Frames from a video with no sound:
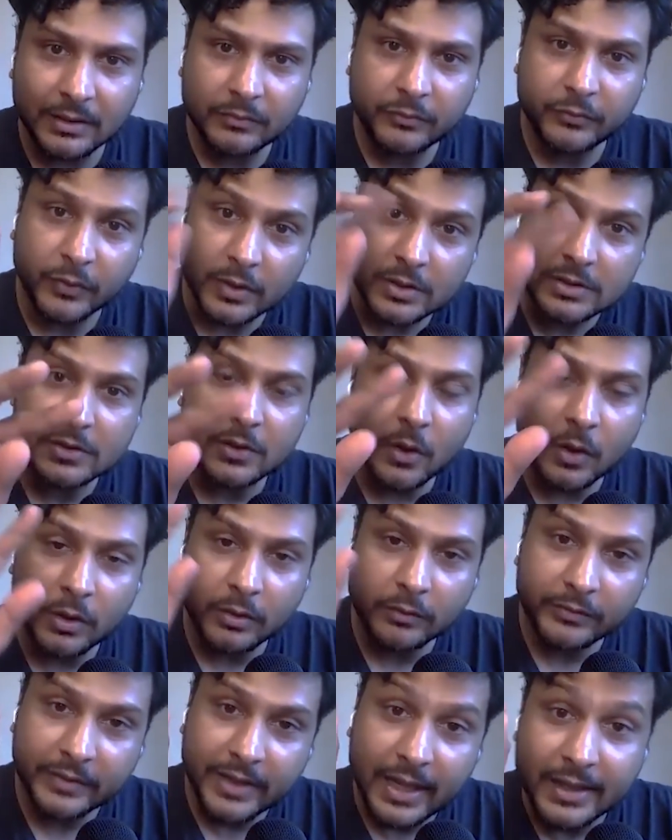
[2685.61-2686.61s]
the first
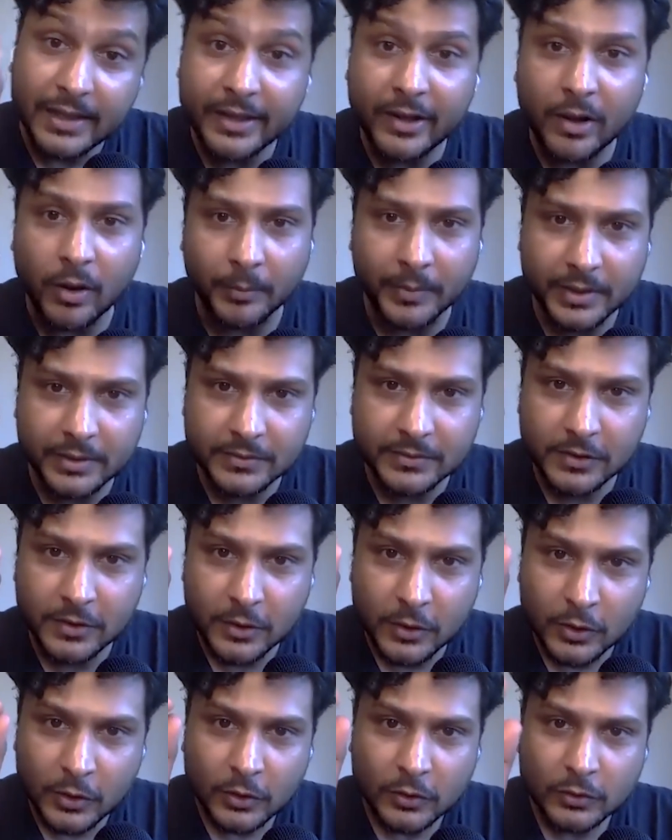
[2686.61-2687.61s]
lot of Delhi comics.
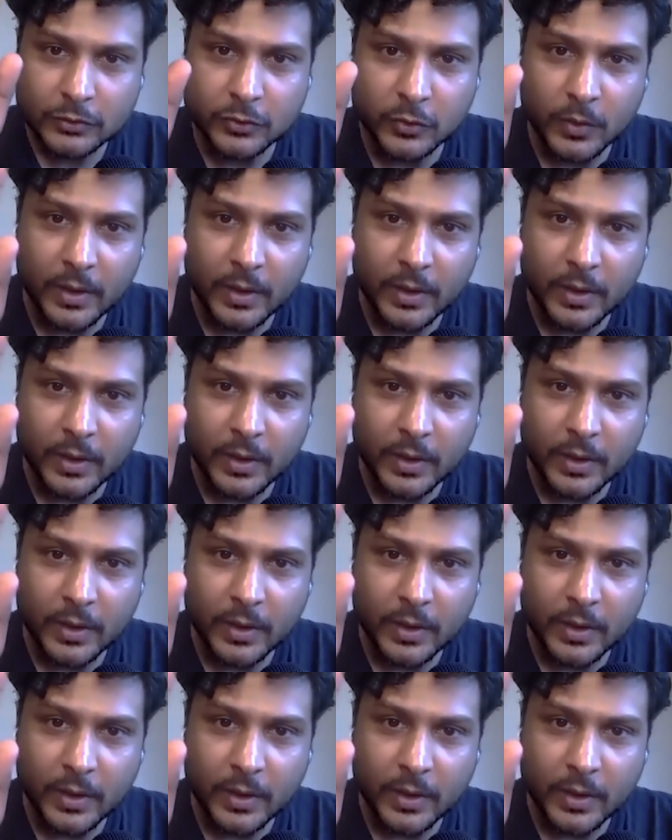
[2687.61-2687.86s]
Right.